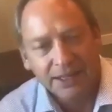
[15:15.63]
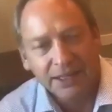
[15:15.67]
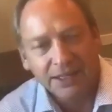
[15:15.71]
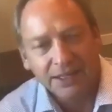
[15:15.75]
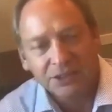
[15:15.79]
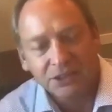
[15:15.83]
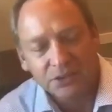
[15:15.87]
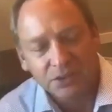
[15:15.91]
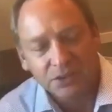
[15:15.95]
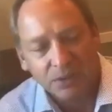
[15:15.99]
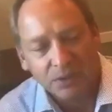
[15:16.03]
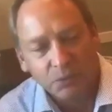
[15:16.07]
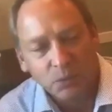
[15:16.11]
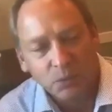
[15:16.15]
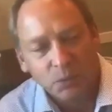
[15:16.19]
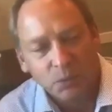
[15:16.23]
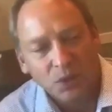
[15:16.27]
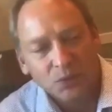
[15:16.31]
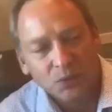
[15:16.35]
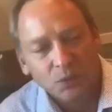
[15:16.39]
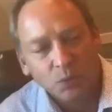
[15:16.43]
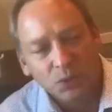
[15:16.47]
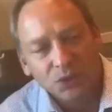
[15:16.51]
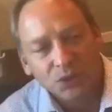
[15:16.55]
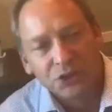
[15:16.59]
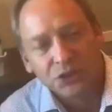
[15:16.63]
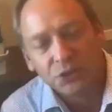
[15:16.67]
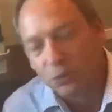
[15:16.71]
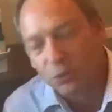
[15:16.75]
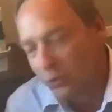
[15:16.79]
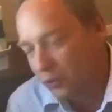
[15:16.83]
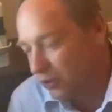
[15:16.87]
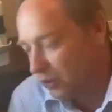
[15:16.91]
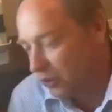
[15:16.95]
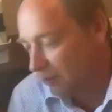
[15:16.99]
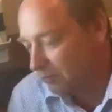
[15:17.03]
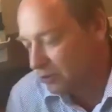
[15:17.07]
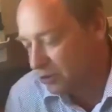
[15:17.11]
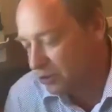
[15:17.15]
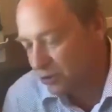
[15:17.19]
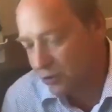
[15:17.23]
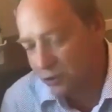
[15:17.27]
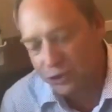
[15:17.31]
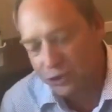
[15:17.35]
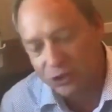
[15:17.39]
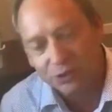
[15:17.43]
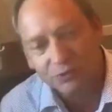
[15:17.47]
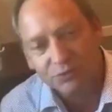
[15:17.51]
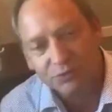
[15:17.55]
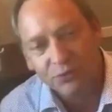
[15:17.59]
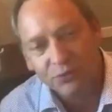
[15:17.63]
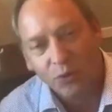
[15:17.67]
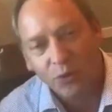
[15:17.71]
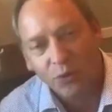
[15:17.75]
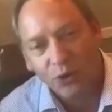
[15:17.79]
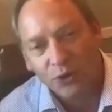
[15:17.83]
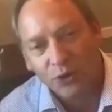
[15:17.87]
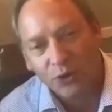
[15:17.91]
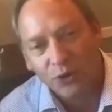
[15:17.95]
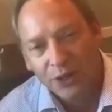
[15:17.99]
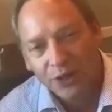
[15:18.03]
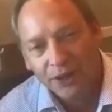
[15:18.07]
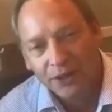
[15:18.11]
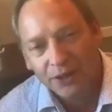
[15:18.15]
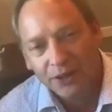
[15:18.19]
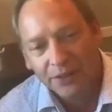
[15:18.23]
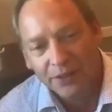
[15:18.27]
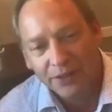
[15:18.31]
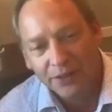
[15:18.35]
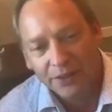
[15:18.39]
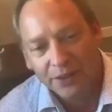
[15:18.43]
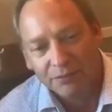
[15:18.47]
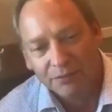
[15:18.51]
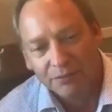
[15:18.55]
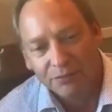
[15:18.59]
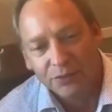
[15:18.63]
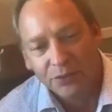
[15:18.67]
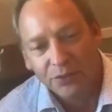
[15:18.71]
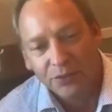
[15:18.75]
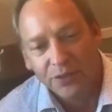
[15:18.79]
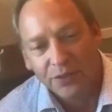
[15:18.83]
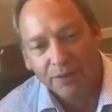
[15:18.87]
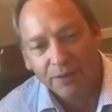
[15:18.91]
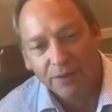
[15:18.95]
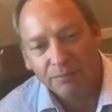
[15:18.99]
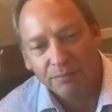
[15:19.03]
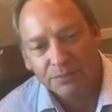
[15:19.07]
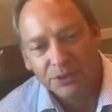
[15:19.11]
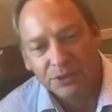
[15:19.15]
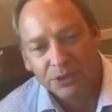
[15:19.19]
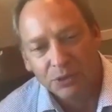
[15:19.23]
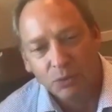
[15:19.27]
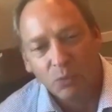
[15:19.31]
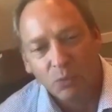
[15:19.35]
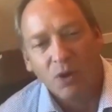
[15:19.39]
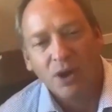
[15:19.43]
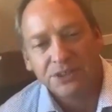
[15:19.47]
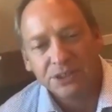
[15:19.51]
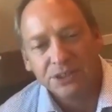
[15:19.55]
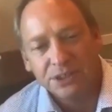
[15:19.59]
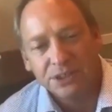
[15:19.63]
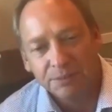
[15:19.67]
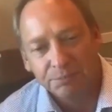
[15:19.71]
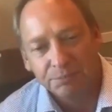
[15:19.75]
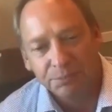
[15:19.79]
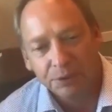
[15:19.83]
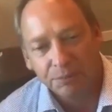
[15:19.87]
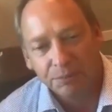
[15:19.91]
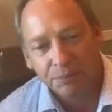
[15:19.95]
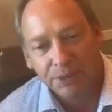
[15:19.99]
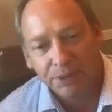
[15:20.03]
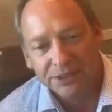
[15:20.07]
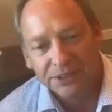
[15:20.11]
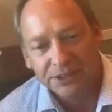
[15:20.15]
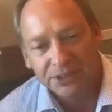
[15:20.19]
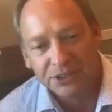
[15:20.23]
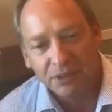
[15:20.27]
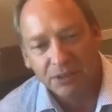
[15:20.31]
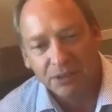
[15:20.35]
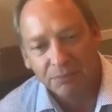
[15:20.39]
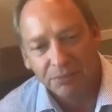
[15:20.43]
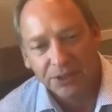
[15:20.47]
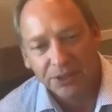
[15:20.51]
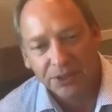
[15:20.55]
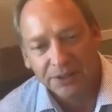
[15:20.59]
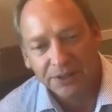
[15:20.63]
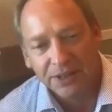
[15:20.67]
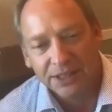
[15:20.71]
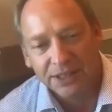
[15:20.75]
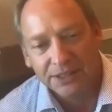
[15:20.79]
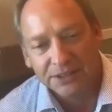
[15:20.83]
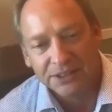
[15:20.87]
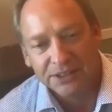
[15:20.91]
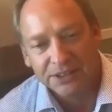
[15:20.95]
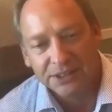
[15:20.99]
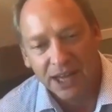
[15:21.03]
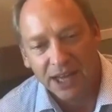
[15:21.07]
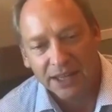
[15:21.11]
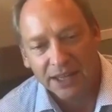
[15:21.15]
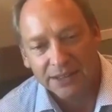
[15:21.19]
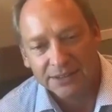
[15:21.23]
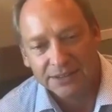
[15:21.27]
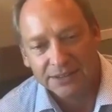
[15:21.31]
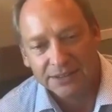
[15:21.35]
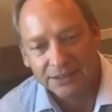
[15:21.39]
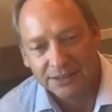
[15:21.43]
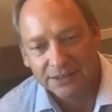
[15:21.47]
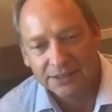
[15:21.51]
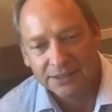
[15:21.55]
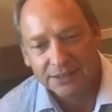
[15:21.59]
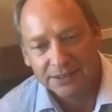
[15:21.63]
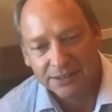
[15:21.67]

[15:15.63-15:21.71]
I guess, what's the word I'm searching for them to want to implement something that's not,